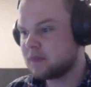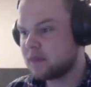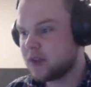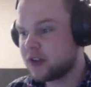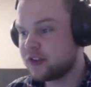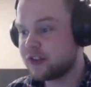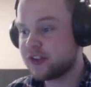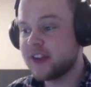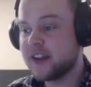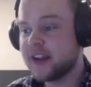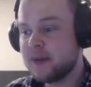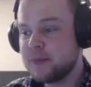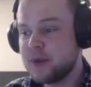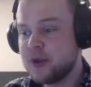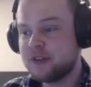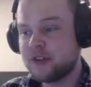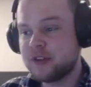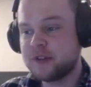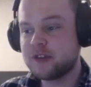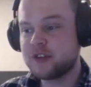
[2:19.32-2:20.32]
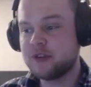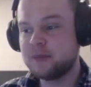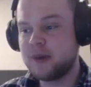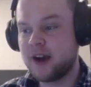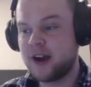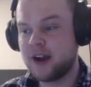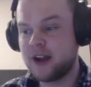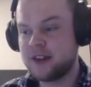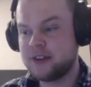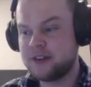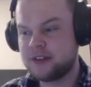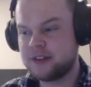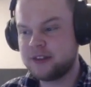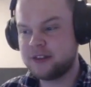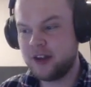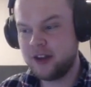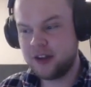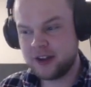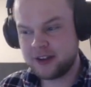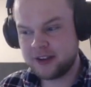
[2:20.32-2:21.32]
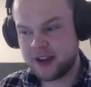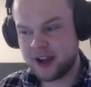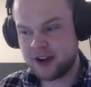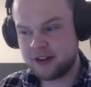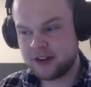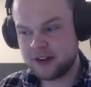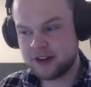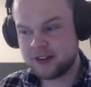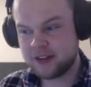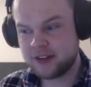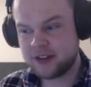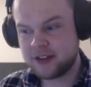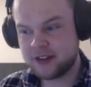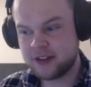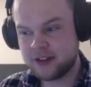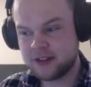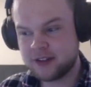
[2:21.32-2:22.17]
So then I move on to my third character.